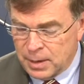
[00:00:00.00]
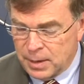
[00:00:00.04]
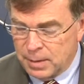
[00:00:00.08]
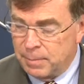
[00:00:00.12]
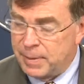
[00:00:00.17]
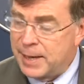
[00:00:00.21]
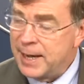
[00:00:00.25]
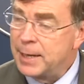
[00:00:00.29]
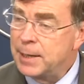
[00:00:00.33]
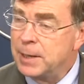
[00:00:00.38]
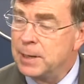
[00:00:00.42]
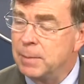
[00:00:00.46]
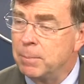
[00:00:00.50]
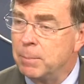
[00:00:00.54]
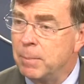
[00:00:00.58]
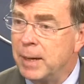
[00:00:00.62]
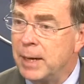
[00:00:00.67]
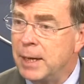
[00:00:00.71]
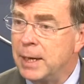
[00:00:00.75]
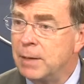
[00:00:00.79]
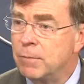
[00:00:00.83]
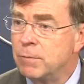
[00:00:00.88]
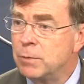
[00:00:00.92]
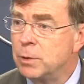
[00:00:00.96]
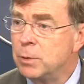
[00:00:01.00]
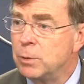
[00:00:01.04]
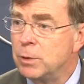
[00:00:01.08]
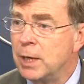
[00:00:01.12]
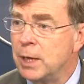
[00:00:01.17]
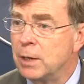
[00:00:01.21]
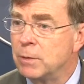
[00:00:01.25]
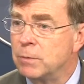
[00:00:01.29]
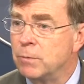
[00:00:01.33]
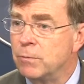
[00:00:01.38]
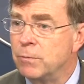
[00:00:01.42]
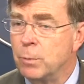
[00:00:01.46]
back in May of
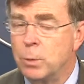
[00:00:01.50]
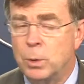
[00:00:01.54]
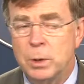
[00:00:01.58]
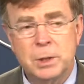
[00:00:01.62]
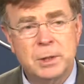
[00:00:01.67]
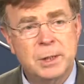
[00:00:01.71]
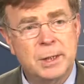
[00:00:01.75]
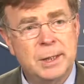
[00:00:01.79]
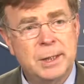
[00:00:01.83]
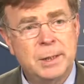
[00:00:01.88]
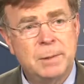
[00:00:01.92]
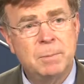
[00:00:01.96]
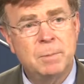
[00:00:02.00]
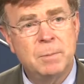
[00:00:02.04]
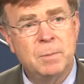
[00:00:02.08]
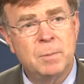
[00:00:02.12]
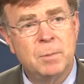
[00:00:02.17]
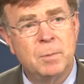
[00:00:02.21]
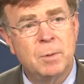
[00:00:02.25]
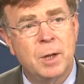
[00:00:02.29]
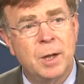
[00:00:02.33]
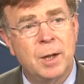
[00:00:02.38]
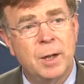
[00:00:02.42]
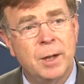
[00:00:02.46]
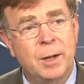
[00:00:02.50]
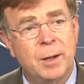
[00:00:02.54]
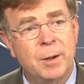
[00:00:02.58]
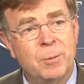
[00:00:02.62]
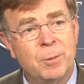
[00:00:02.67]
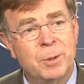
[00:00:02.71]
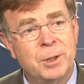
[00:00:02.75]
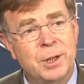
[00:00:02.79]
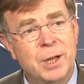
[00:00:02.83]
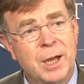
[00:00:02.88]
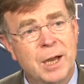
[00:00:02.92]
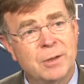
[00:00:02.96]
2014.
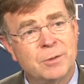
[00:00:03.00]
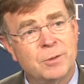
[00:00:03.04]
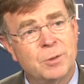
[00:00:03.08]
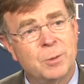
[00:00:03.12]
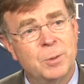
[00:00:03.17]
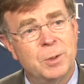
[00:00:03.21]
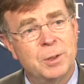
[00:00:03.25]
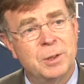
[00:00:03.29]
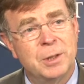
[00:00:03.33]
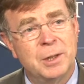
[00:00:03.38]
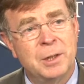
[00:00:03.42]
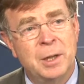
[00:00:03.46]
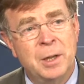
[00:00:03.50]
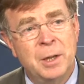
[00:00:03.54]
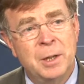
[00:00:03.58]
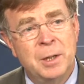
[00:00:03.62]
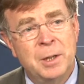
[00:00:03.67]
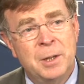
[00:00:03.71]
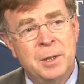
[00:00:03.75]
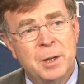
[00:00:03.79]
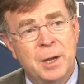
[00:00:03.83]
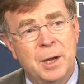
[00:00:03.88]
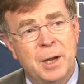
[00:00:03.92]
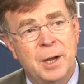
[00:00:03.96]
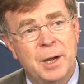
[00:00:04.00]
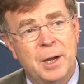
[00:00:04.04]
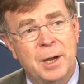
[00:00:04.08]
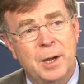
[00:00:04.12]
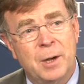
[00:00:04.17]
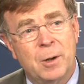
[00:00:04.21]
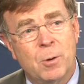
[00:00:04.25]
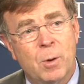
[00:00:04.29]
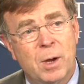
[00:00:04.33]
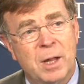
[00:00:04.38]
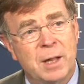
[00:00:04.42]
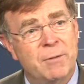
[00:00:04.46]
We consequently
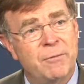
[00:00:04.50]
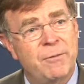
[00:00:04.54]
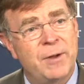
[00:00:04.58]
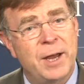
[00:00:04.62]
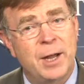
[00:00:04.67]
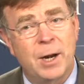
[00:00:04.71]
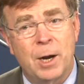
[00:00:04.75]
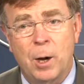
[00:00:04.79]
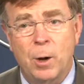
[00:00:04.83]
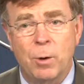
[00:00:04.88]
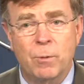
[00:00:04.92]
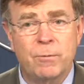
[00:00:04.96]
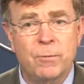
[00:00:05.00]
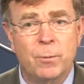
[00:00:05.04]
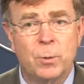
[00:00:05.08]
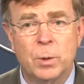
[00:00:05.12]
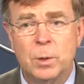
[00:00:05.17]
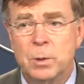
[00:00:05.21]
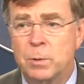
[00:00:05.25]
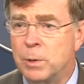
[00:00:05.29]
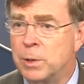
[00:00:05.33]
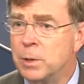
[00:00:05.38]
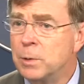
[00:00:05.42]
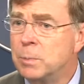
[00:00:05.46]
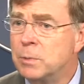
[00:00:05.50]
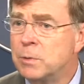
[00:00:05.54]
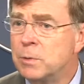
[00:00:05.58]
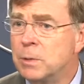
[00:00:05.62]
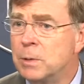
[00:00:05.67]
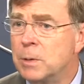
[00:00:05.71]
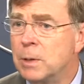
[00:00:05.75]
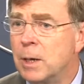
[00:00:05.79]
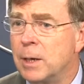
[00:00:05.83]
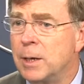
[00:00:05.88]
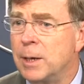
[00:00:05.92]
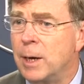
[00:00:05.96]
qualified all 4 groups,
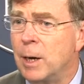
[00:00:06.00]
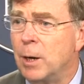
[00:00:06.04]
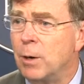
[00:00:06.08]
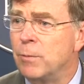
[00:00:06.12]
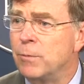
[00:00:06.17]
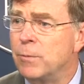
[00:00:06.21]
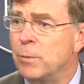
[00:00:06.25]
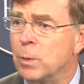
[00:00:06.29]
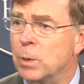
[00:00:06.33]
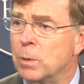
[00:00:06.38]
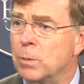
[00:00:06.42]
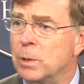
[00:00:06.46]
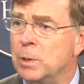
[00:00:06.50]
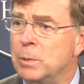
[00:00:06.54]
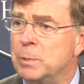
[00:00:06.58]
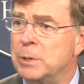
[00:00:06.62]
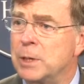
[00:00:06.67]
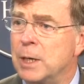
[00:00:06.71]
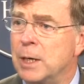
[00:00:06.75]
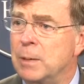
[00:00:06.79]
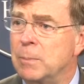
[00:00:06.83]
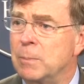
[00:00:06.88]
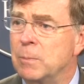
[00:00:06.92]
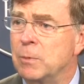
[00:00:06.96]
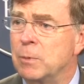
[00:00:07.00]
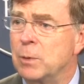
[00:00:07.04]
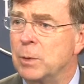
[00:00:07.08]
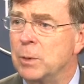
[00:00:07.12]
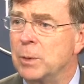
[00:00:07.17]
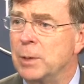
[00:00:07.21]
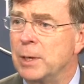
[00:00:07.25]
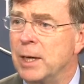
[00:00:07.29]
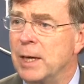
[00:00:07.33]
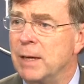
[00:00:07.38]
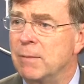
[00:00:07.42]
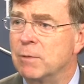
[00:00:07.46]
and all 4 groups came
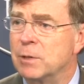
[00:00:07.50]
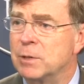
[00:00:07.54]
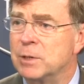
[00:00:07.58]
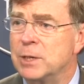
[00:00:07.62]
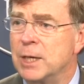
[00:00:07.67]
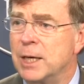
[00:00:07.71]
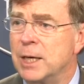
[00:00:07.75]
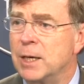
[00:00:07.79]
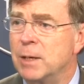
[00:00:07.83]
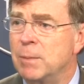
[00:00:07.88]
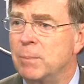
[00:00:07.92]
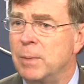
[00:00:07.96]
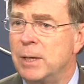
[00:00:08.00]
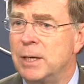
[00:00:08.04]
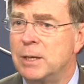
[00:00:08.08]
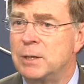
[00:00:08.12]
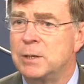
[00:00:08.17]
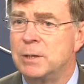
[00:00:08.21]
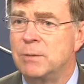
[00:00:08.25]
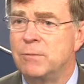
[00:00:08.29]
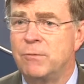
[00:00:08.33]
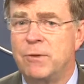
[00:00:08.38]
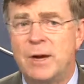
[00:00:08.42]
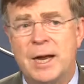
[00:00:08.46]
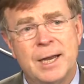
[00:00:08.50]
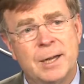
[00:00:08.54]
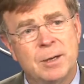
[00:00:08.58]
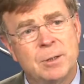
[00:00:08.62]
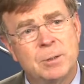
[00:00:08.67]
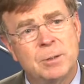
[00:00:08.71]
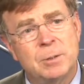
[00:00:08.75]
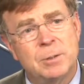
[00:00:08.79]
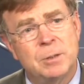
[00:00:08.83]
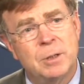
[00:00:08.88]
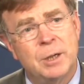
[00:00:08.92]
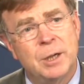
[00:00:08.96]
through and gave us second best and
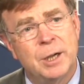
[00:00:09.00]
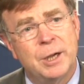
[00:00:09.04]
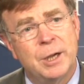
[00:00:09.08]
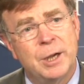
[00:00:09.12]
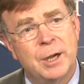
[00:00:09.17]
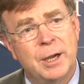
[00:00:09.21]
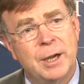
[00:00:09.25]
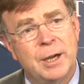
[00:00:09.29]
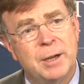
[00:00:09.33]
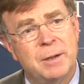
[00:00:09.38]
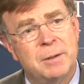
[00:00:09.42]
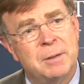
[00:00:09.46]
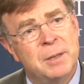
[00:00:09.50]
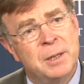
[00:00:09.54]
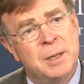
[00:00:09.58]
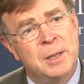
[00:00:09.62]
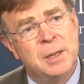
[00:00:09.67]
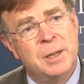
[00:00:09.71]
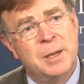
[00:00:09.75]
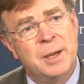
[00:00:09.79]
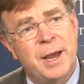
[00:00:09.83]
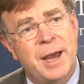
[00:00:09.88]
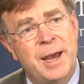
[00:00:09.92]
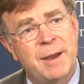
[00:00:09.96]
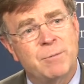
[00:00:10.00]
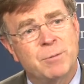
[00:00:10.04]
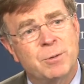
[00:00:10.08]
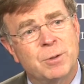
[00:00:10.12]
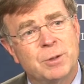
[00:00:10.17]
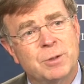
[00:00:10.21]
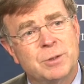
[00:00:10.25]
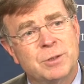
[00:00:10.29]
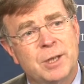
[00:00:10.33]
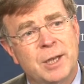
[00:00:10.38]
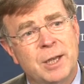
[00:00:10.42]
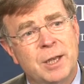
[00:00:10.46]
final. After
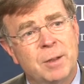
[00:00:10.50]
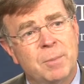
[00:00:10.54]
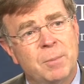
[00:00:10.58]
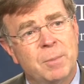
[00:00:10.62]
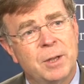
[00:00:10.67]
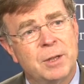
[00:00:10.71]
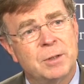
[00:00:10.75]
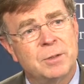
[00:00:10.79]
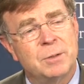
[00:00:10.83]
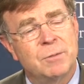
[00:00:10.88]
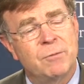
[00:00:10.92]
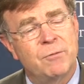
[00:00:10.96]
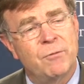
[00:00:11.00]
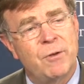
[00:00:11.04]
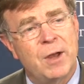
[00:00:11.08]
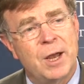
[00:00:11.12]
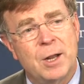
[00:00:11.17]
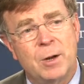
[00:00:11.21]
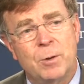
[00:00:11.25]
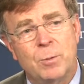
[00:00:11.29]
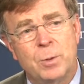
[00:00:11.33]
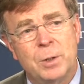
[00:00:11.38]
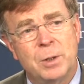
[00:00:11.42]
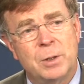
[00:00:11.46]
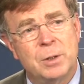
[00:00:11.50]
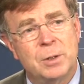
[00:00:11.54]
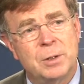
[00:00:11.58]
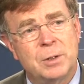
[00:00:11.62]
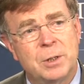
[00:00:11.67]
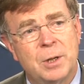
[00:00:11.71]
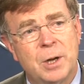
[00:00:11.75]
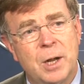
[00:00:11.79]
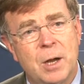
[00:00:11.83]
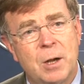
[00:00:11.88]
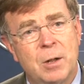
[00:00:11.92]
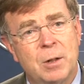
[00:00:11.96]
the second best and final, we
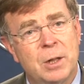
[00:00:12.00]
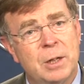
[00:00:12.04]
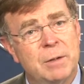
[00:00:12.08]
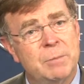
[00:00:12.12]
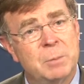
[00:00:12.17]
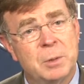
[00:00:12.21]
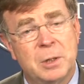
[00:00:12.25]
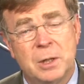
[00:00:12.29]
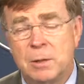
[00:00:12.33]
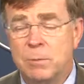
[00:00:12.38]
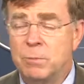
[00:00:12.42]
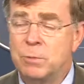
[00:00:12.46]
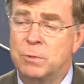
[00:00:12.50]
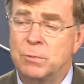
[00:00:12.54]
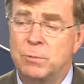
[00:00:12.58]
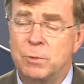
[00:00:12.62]
looked at all of them, and it